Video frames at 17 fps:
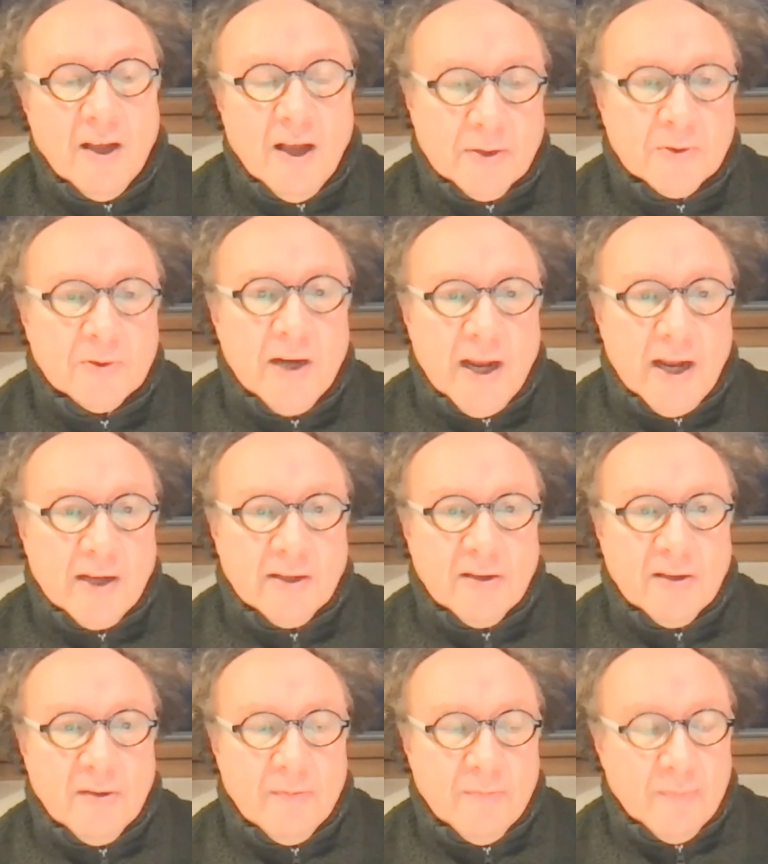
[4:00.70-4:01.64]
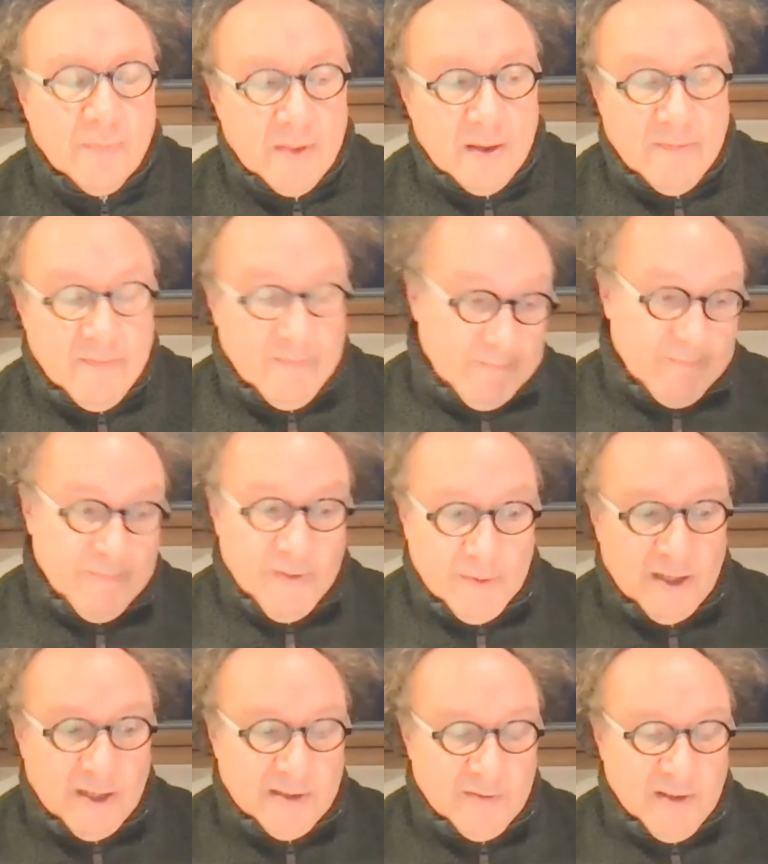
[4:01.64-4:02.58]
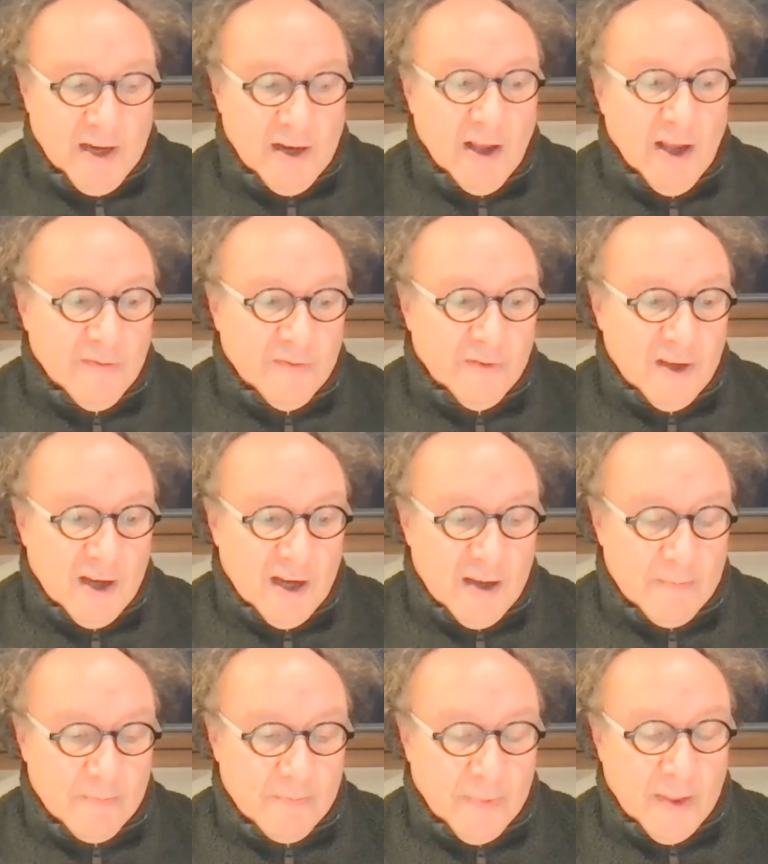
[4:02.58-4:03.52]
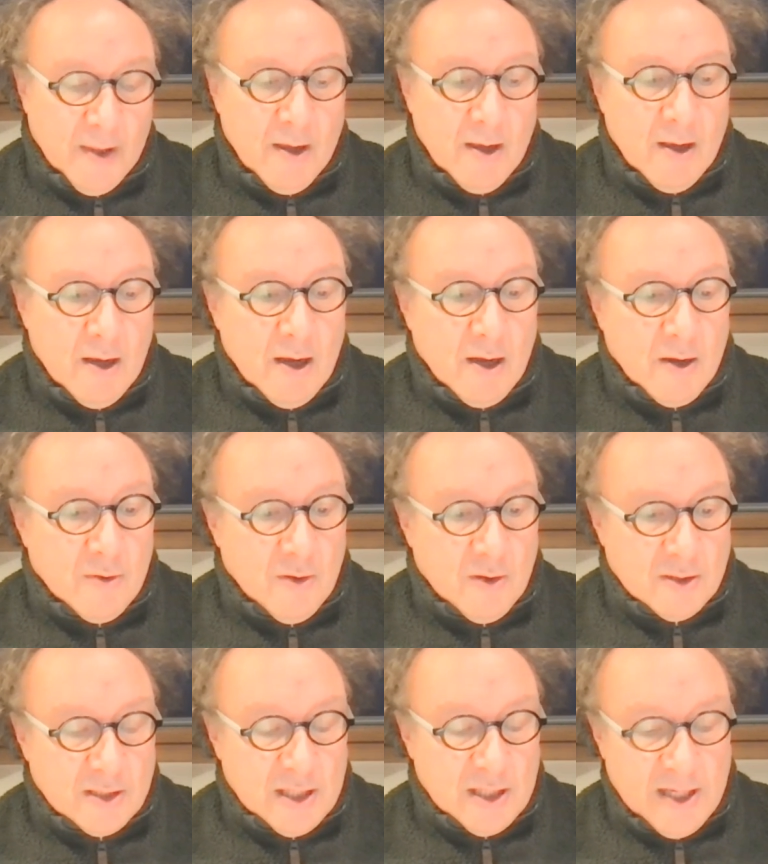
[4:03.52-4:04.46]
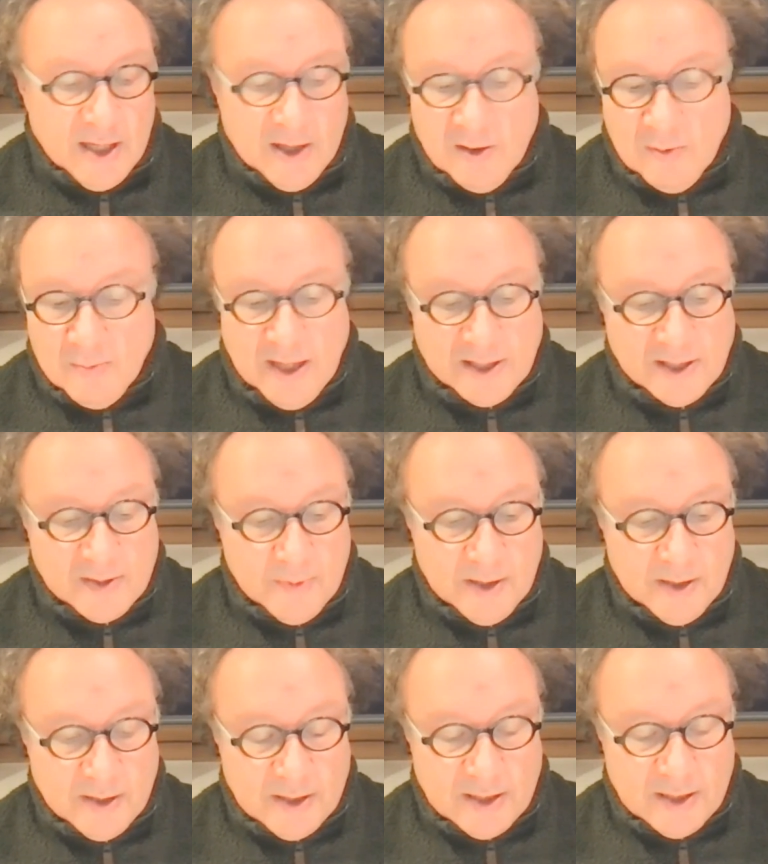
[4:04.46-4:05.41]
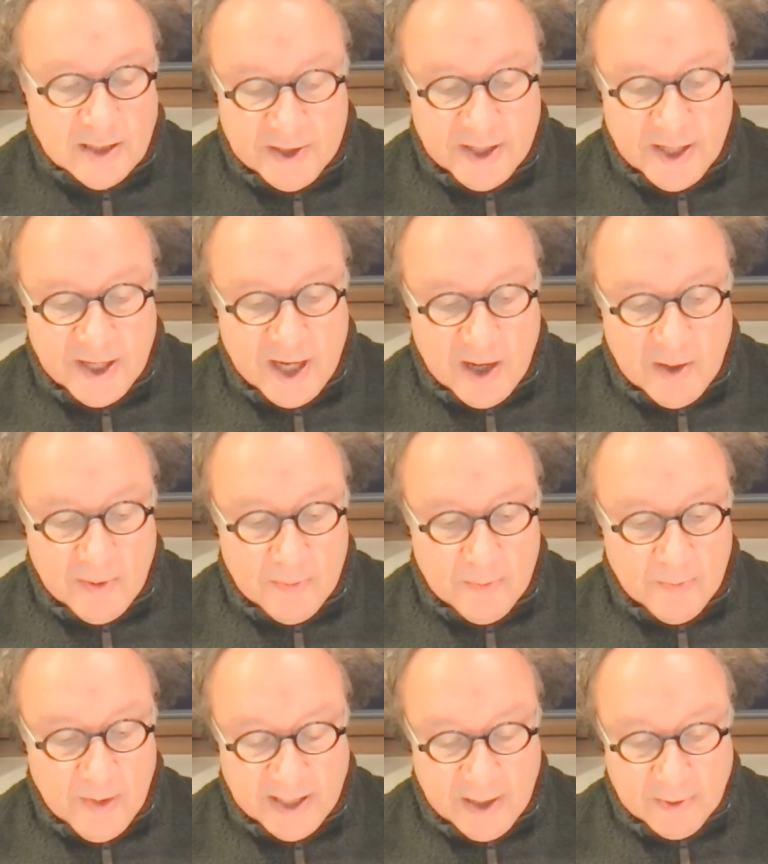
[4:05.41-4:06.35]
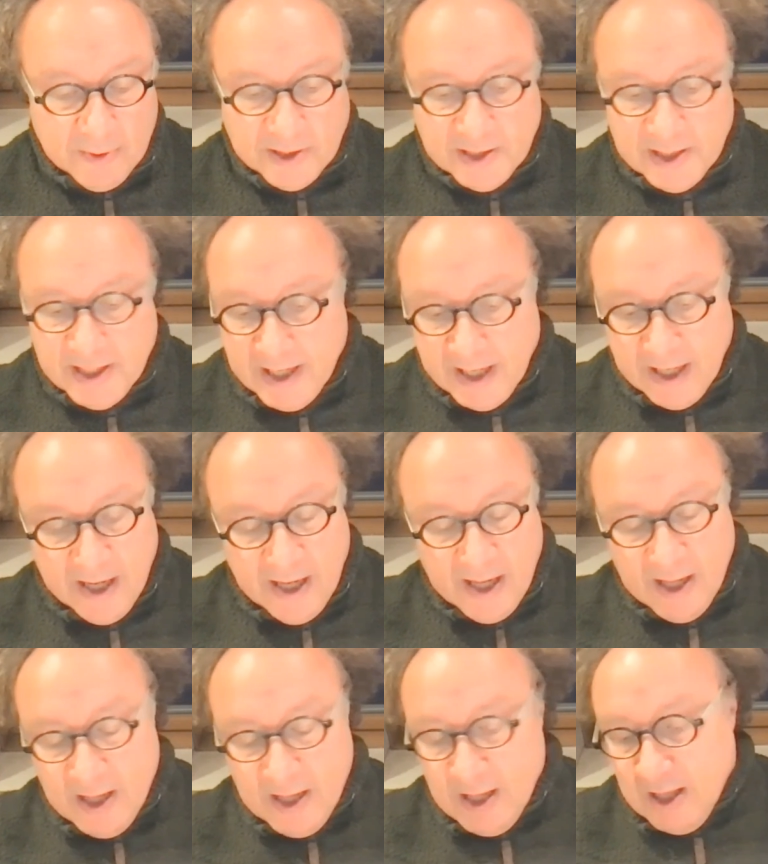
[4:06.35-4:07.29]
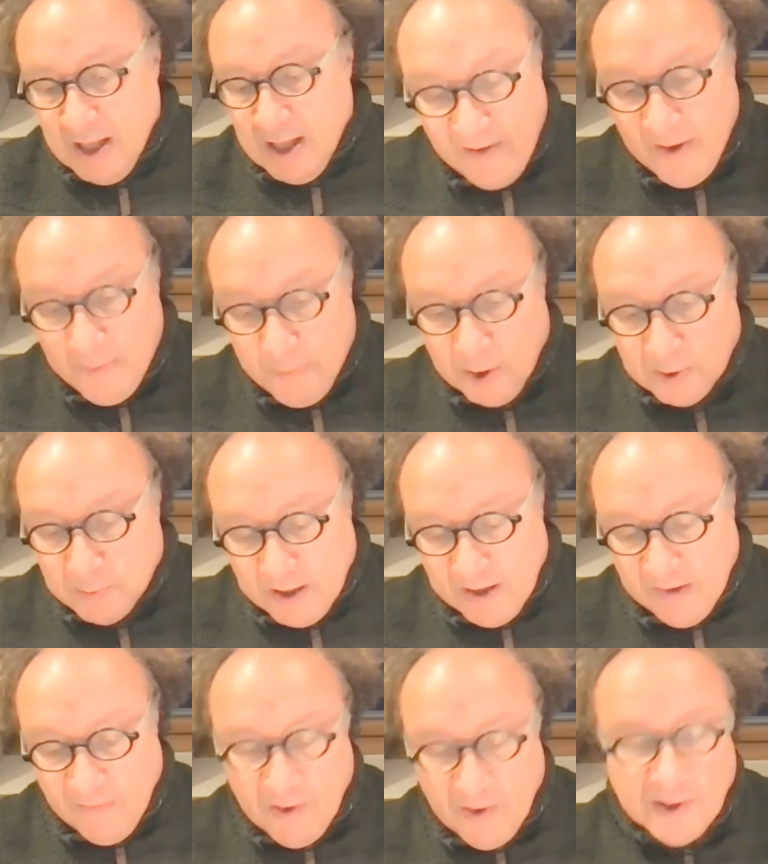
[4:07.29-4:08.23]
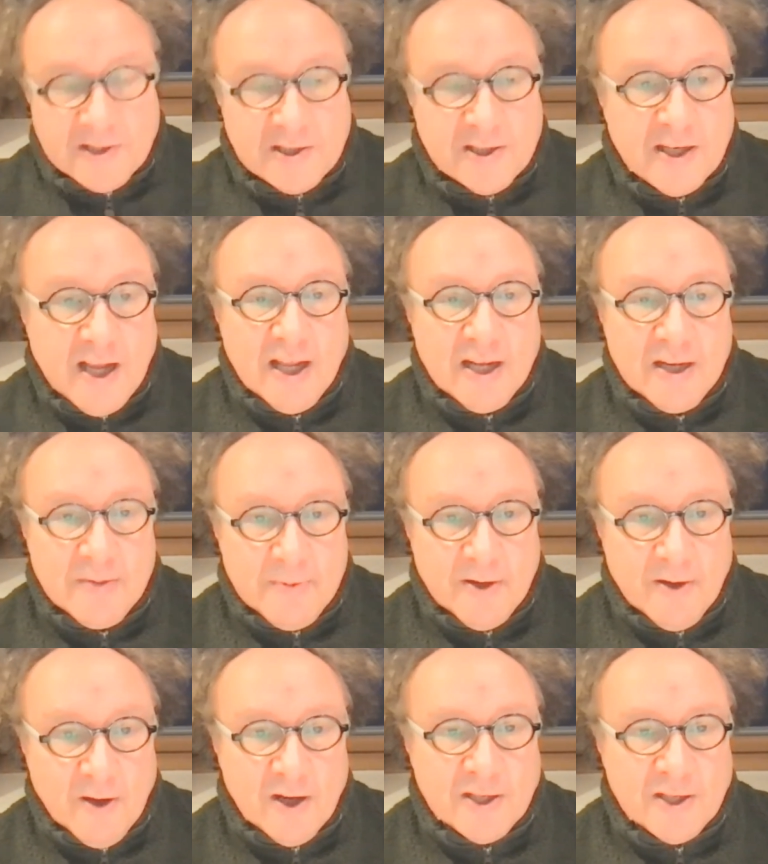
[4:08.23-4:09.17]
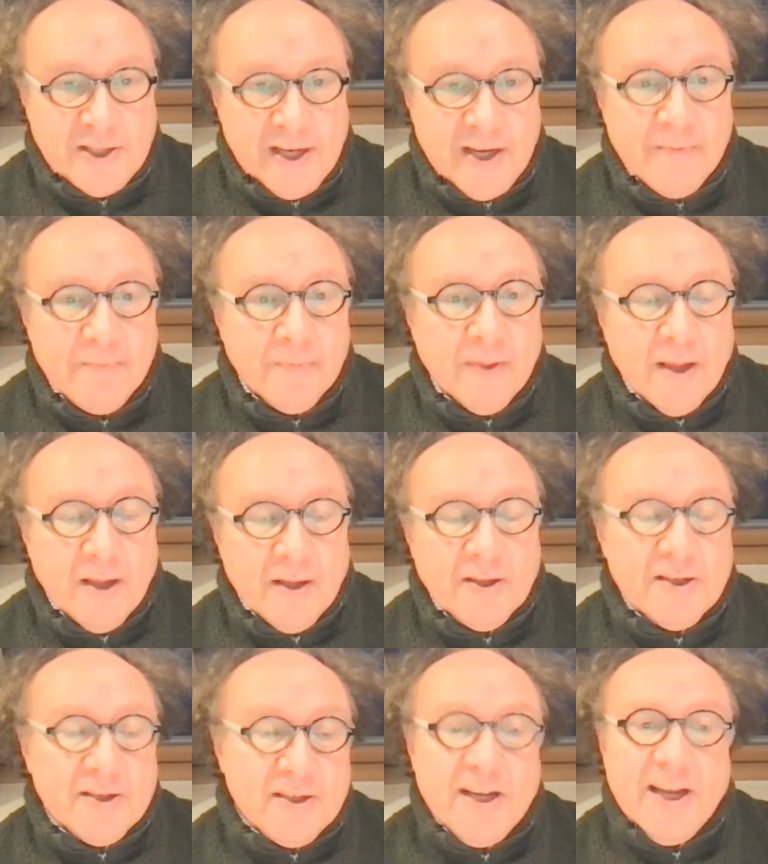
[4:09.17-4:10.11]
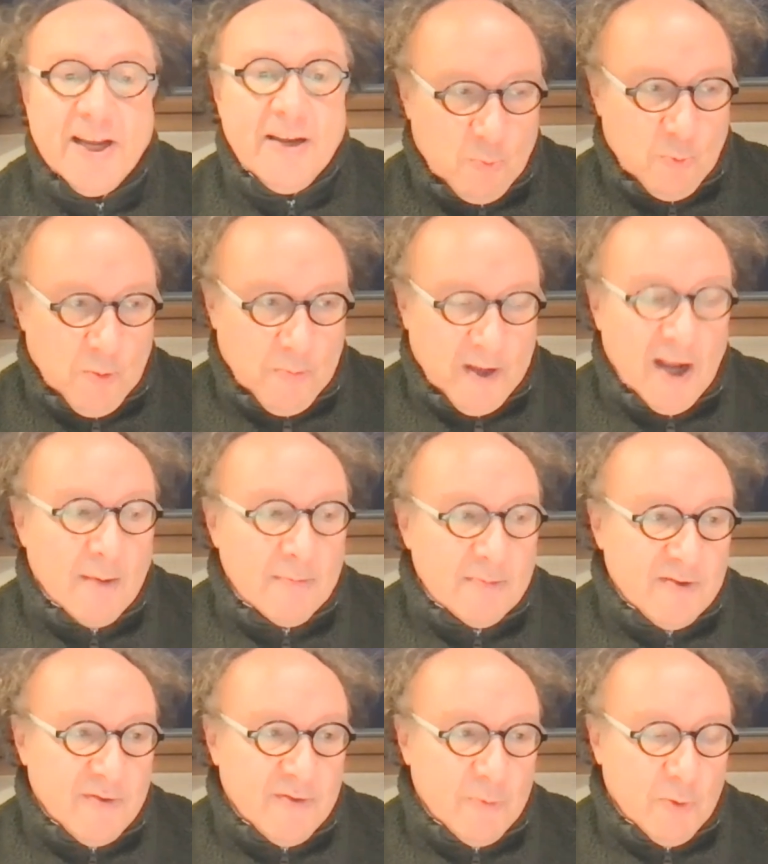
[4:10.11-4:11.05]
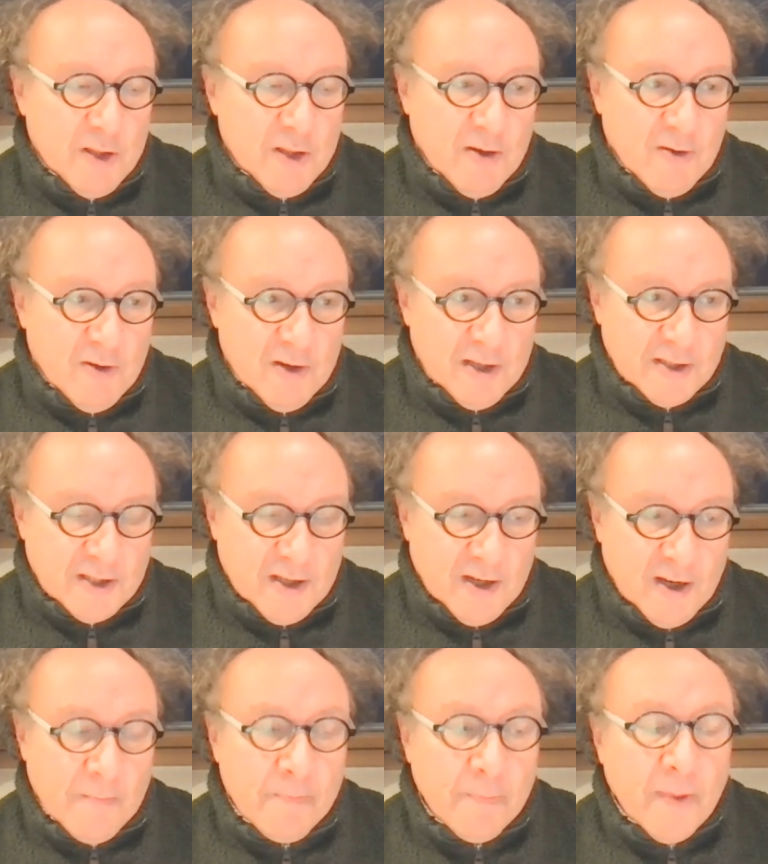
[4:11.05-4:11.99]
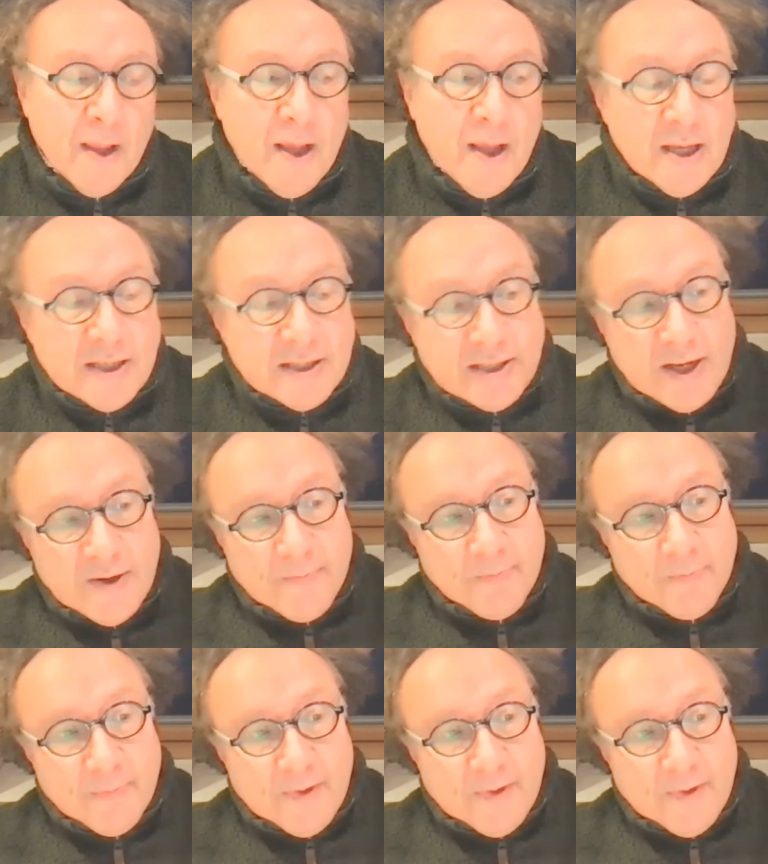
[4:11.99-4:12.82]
tracked for the rest of their lifetime across clinical measurements, genome sequencing, every possible kind of function and immunology to see what becomes you and what the correlates are. So